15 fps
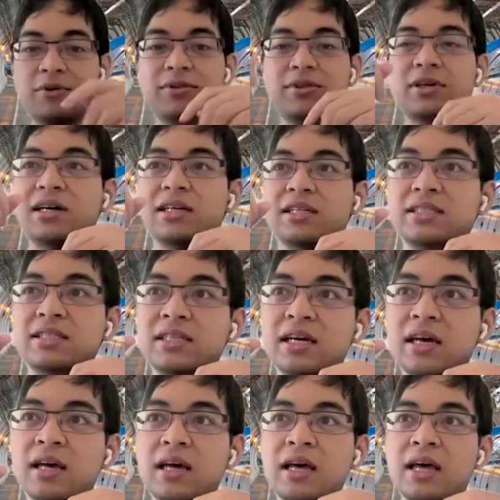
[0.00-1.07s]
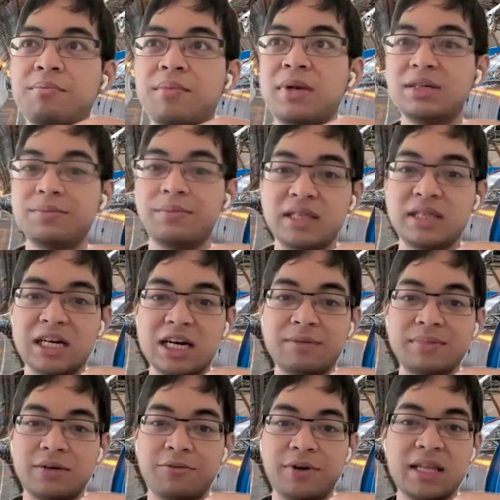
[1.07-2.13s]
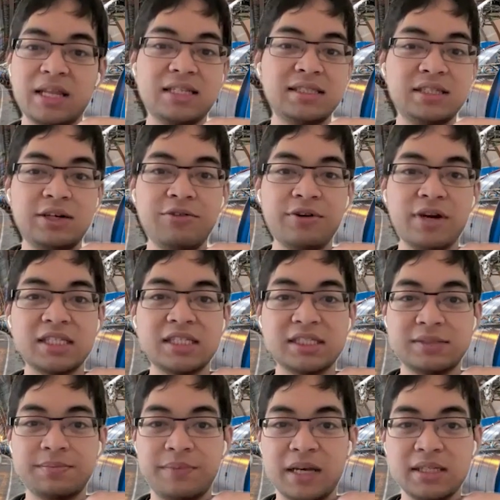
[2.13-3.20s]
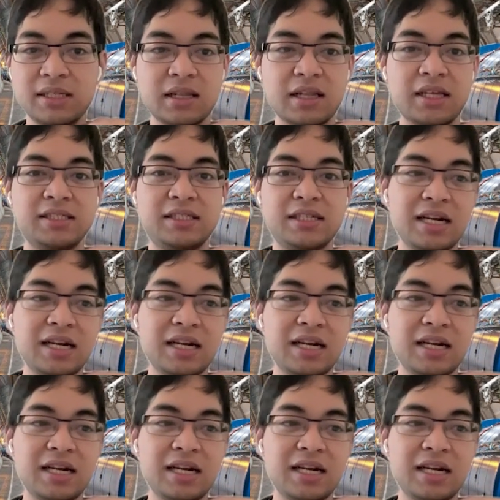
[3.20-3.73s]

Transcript: protons multiple times. And what that's doing is it's basically